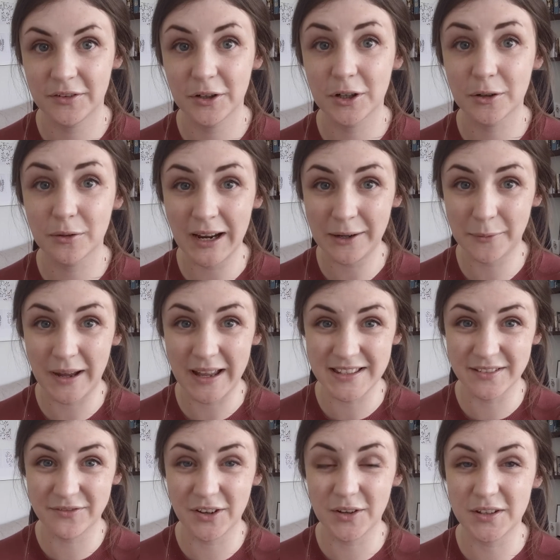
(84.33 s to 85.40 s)
For a great way
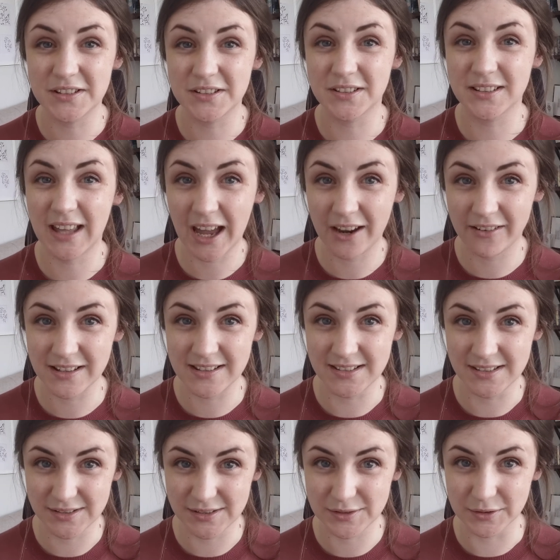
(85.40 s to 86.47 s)
to focus on
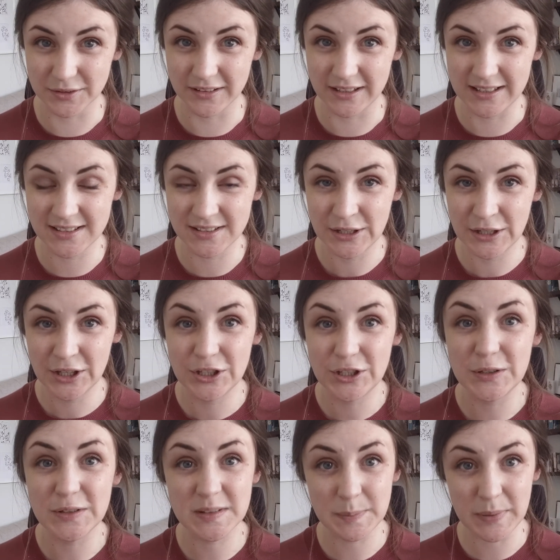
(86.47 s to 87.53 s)
characters and stories,
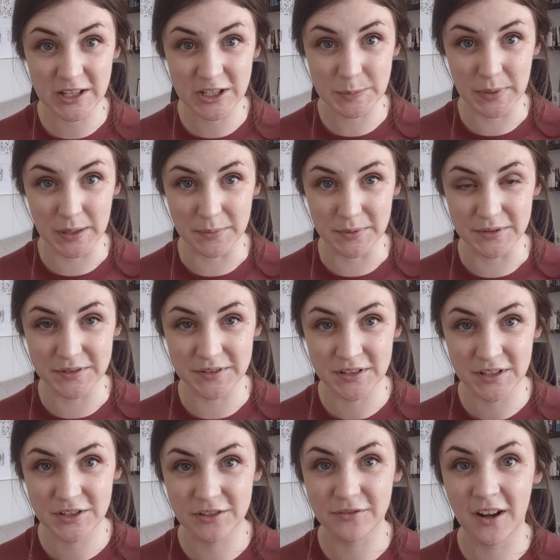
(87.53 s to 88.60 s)
use speech bubbles
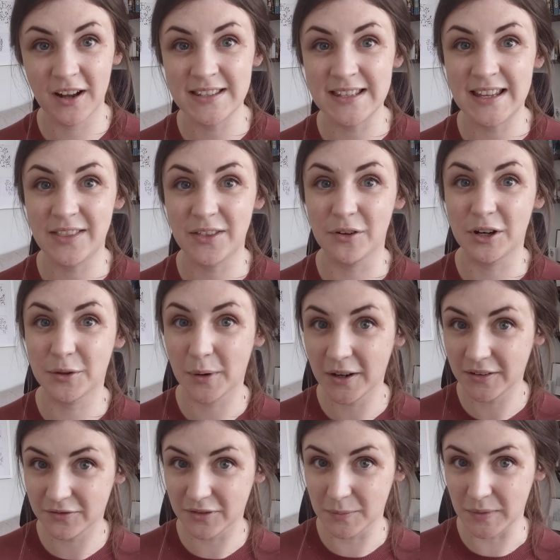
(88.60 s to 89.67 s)
to write either a
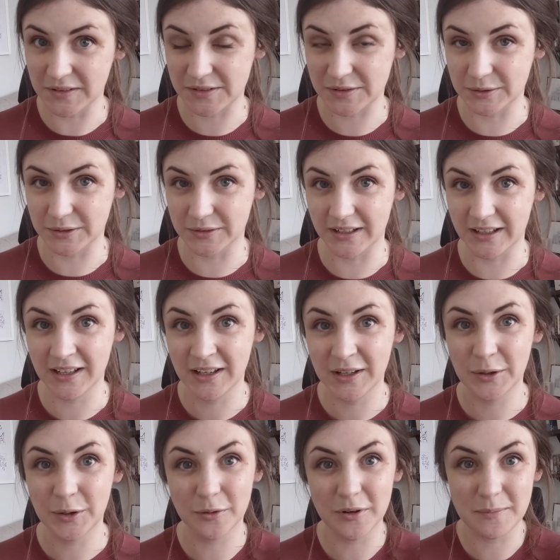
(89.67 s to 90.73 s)
quote from the story
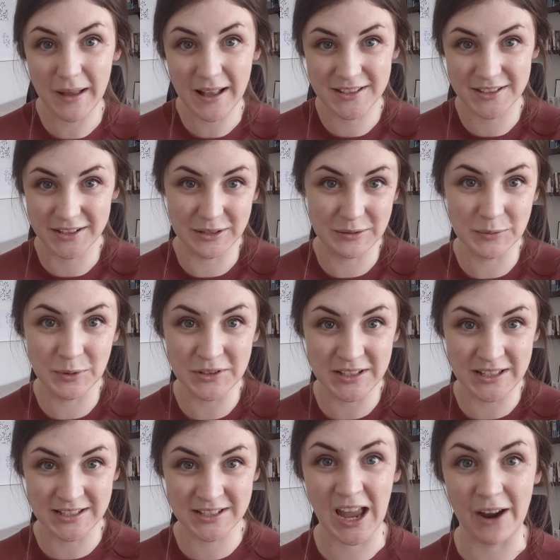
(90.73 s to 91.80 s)
or imagine what
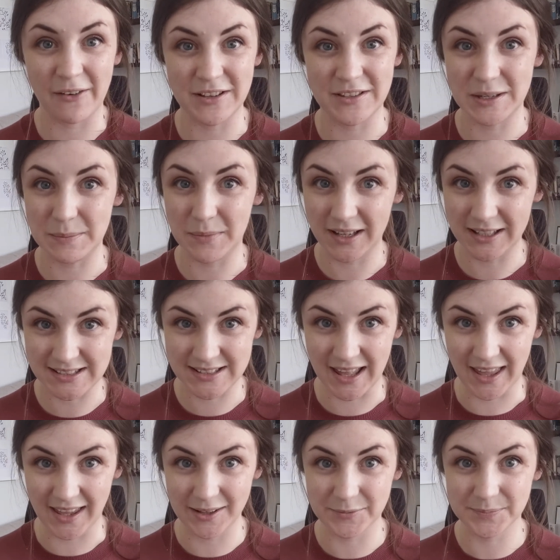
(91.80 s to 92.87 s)
each character might
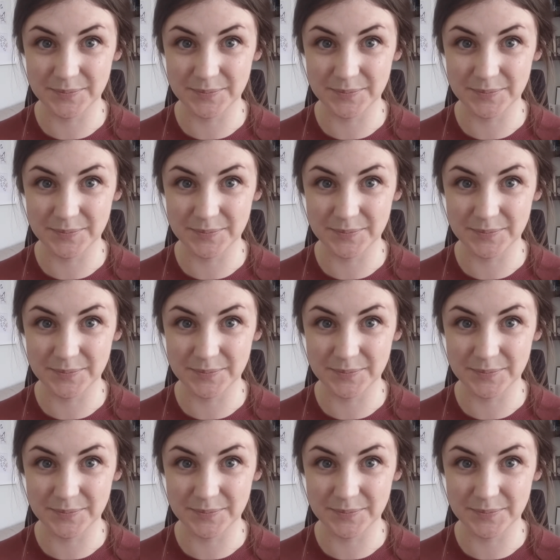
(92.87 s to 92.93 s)
say.